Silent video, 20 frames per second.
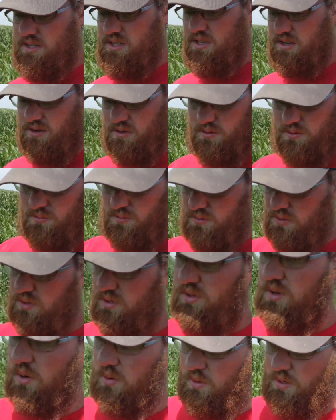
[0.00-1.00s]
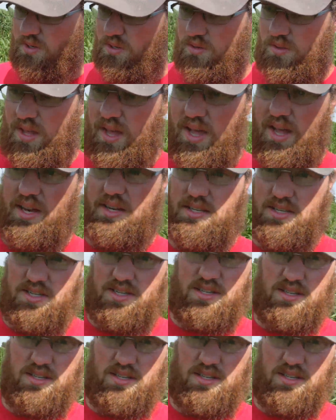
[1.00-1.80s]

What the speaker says: So we'll go and do that.